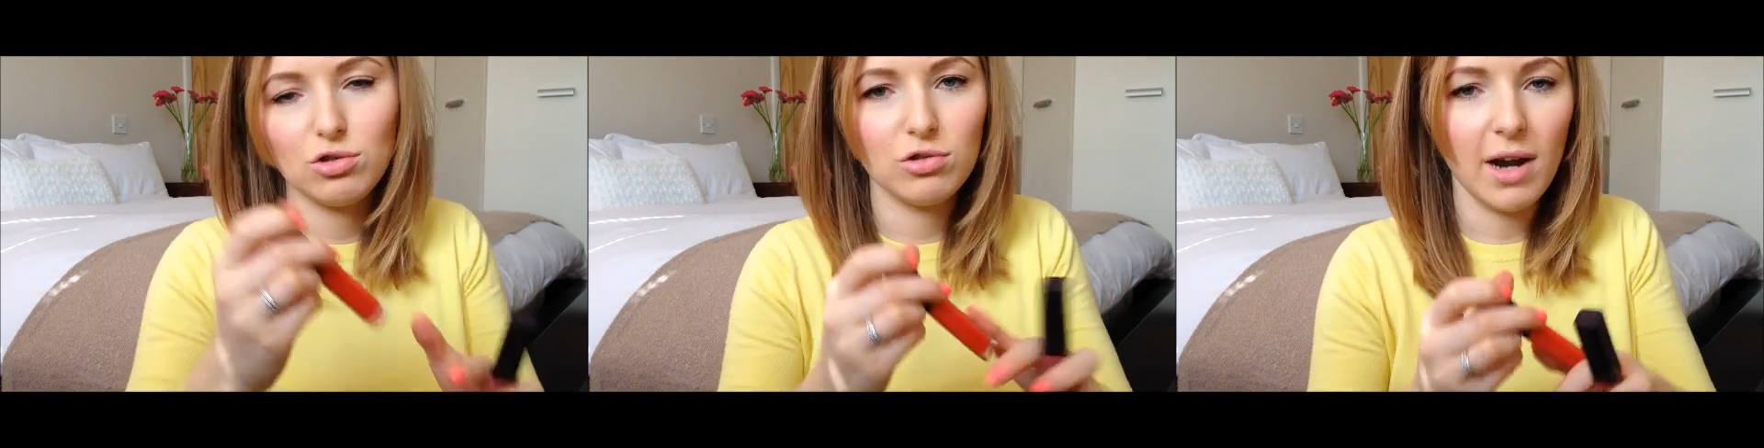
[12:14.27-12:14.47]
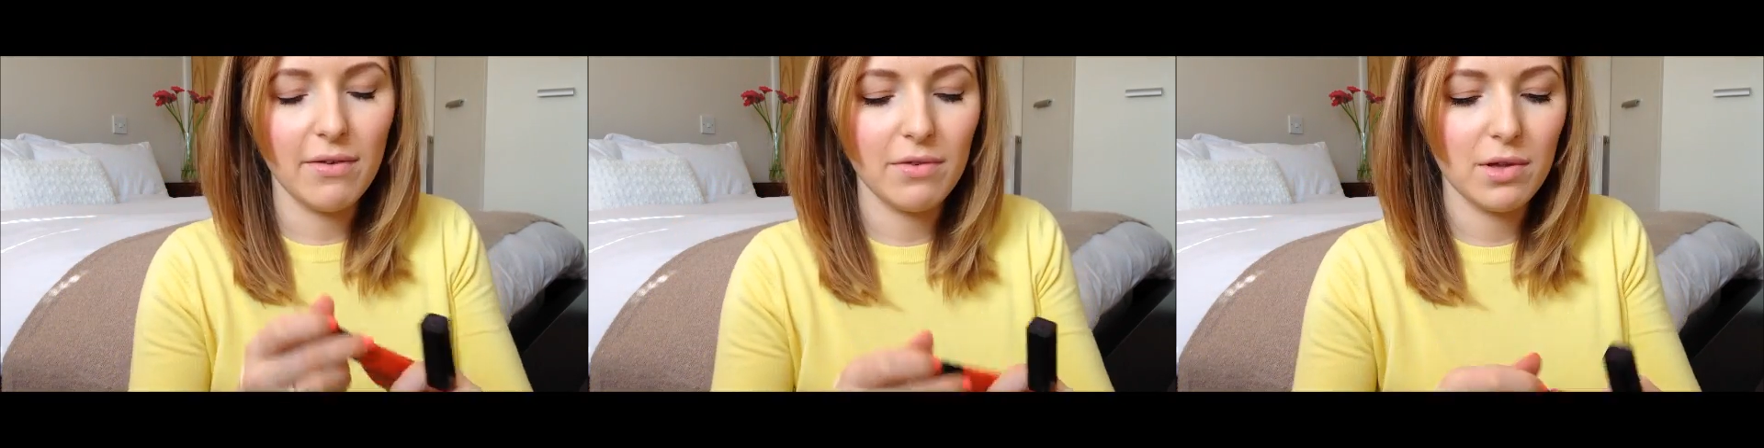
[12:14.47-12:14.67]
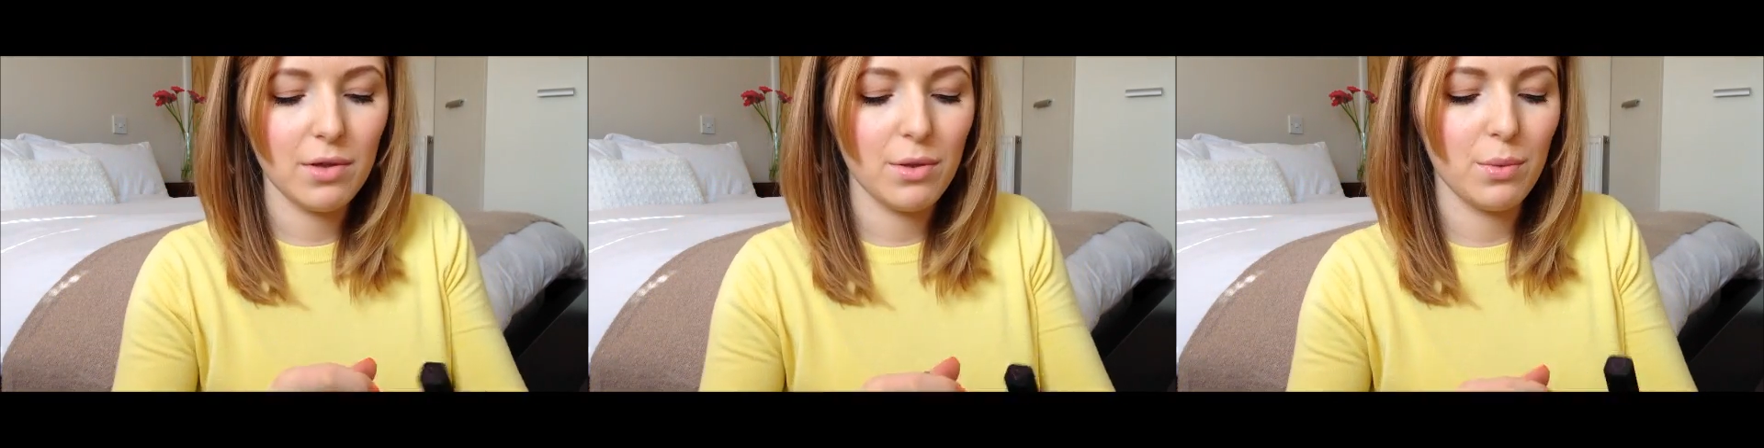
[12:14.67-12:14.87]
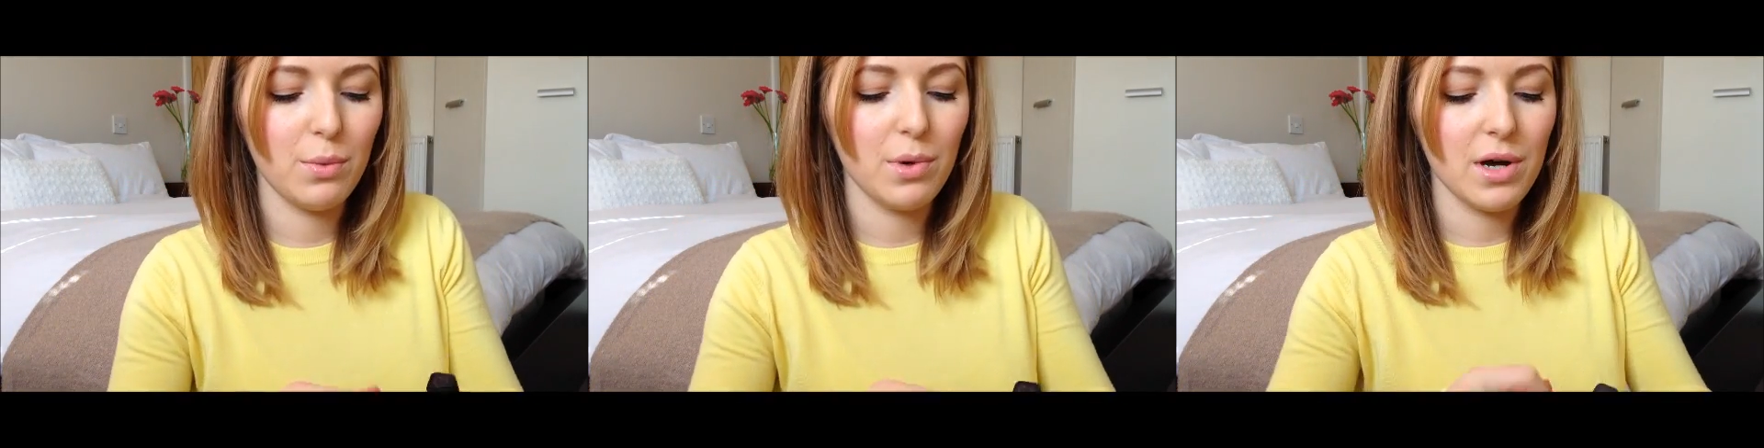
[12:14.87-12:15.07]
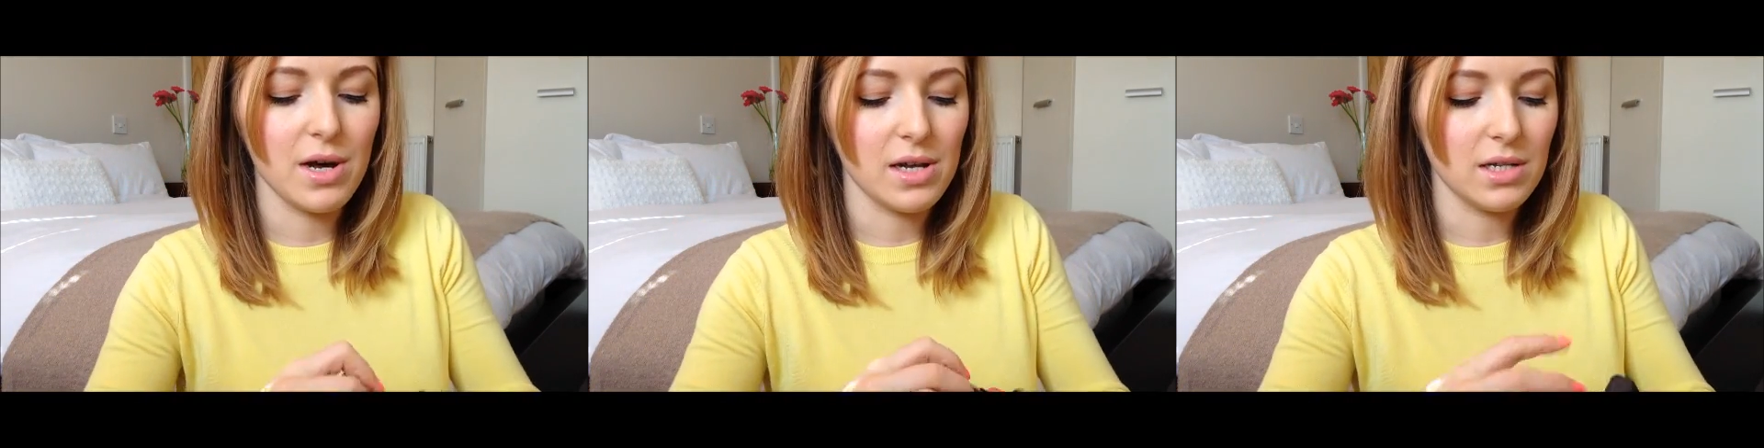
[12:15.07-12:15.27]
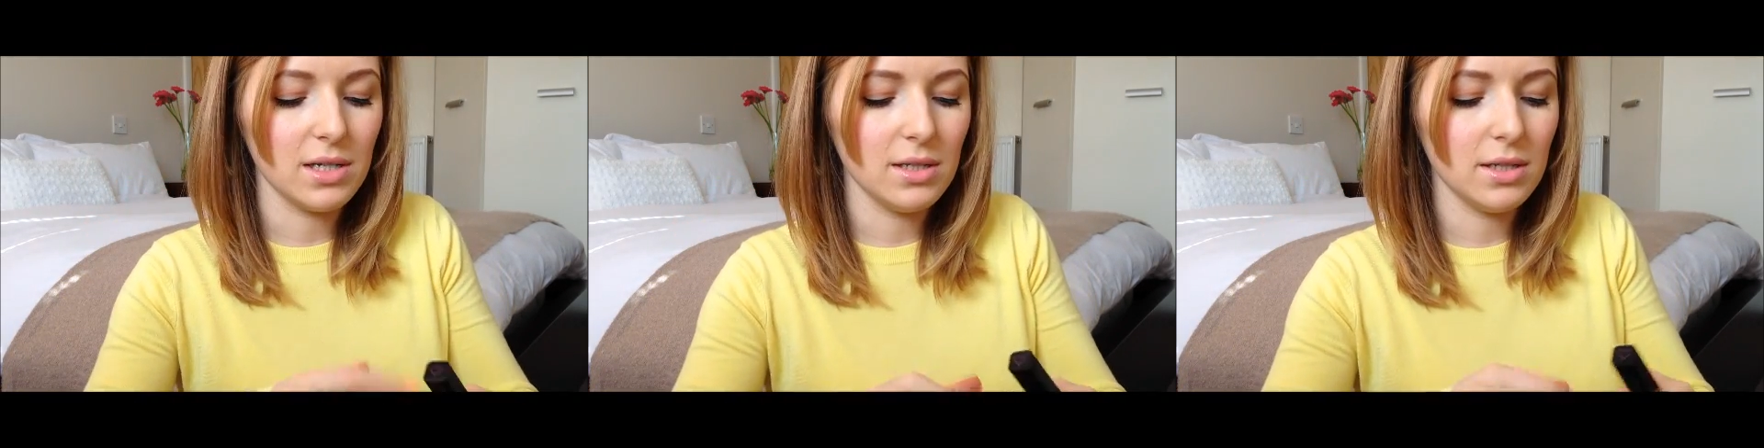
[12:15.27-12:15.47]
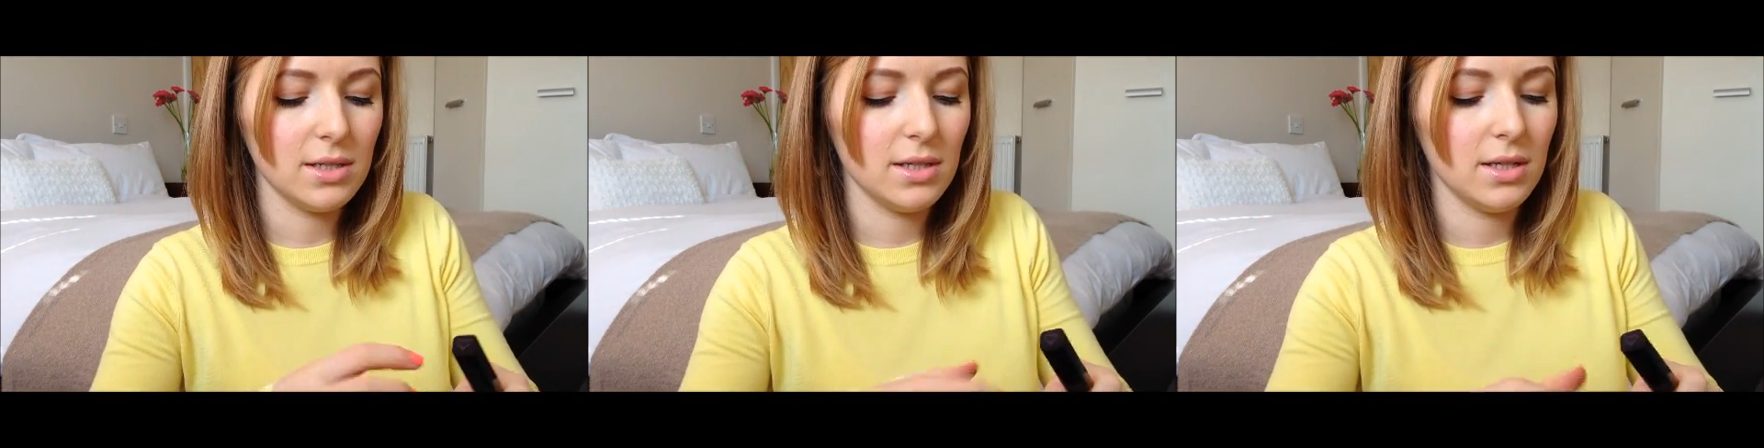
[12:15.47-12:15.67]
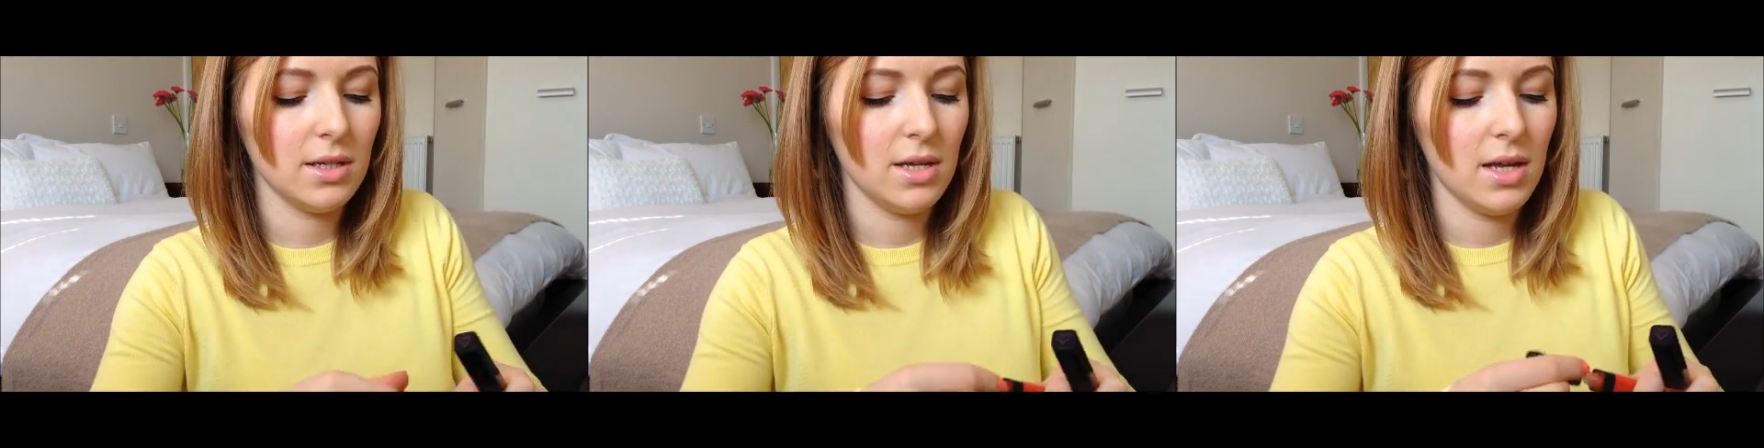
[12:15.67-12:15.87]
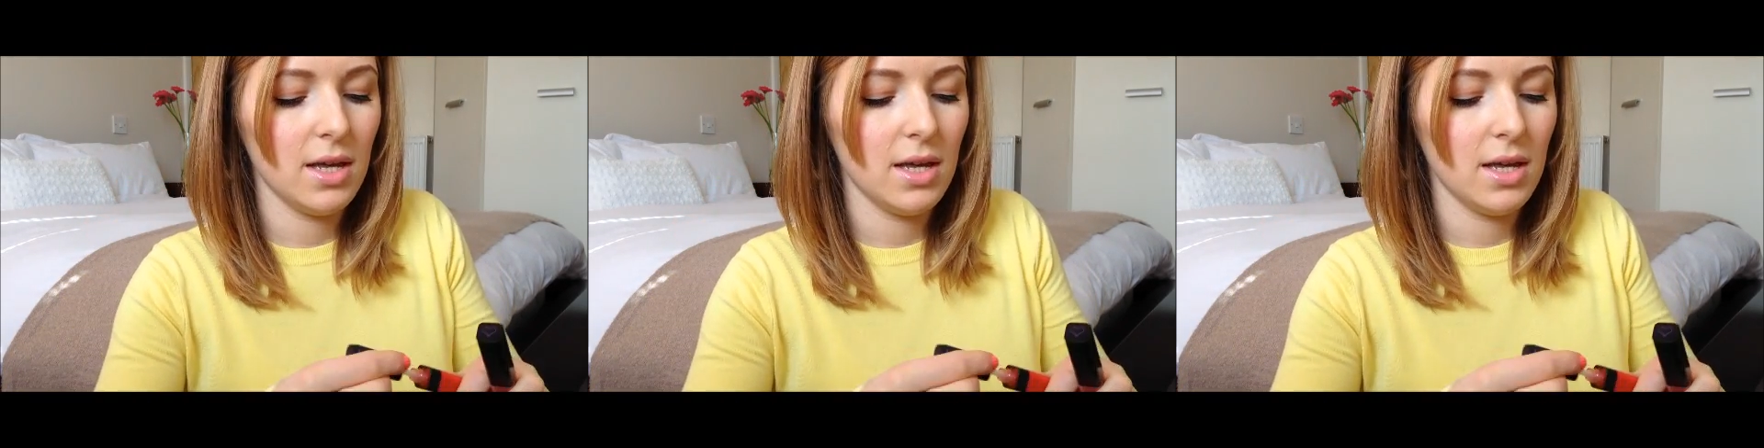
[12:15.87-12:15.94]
Travel the World,